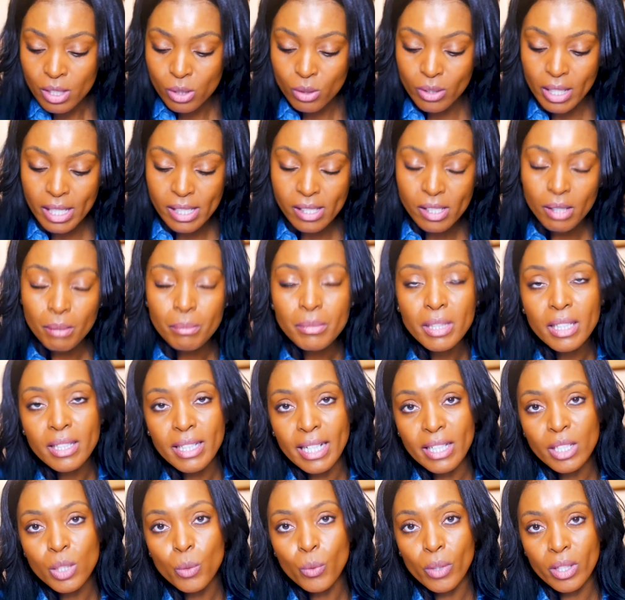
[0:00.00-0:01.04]
So that's something
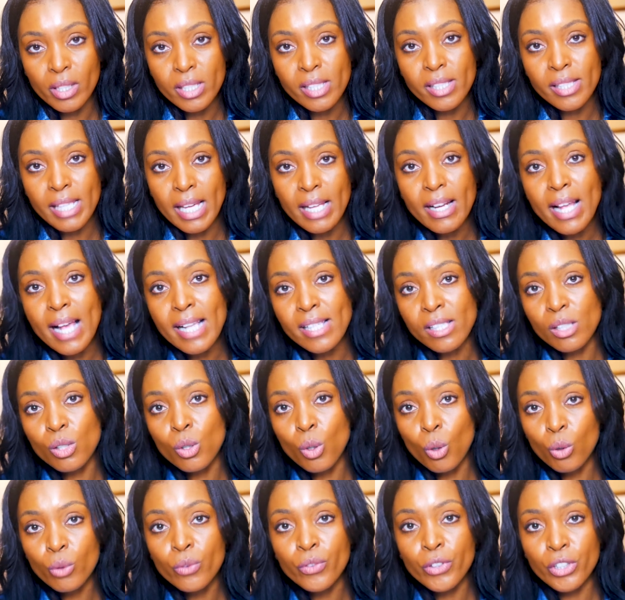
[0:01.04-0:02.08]
that you want to set as a
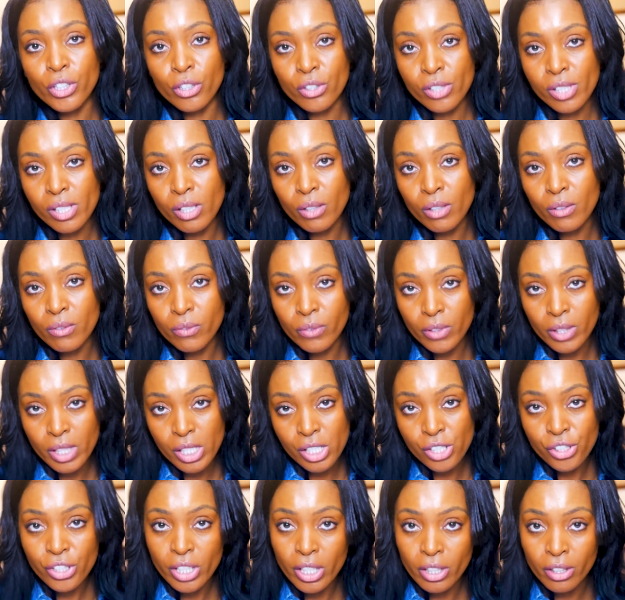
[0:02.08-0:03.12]
goal for yourself for
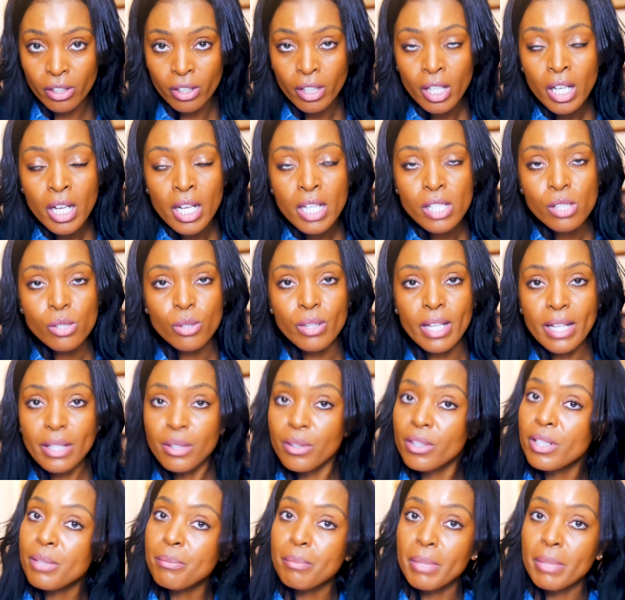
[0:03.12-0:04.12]
this year so that you can